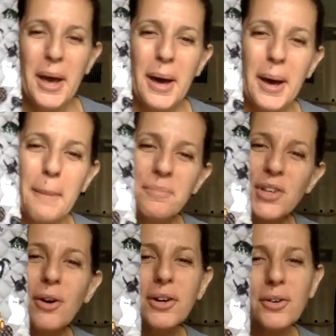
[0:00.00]
um,
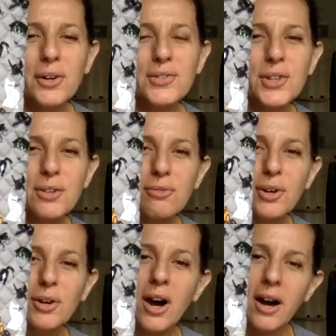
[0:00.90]
so, of course, good
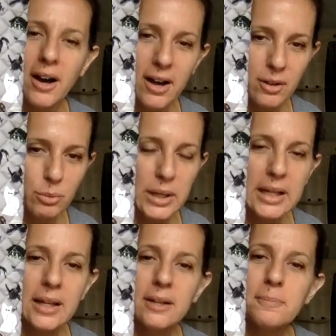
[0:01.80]
for ha-
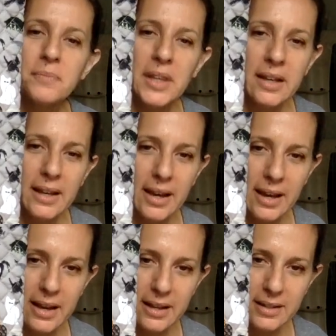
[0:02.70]
Halloween.
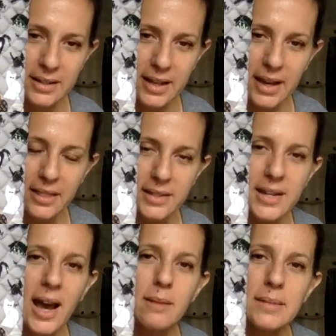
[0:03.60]
And again, the
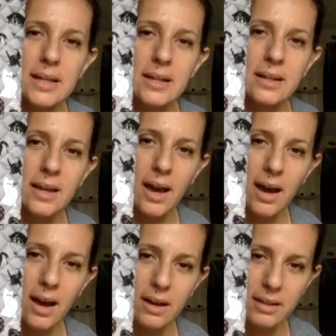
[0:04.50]
tabby
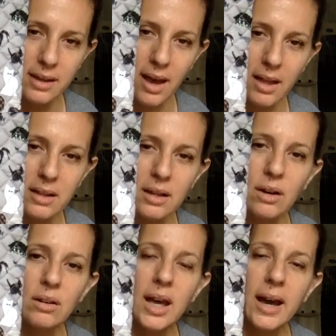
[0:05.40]
cat, the
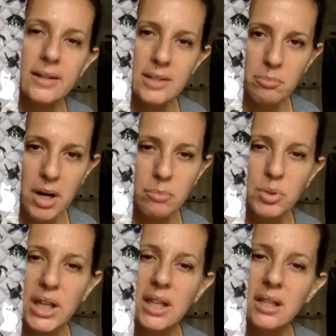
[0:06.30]
calico cat, the
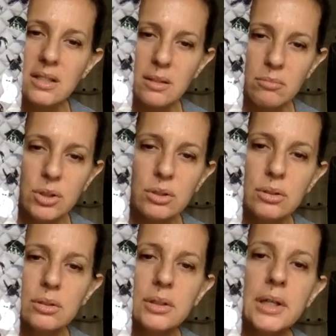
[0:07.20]
pumpkin, the
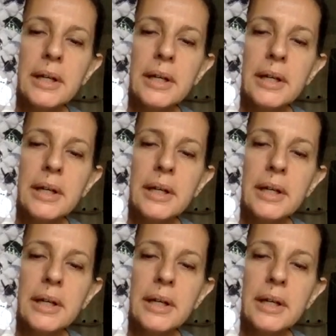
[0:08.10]
moon,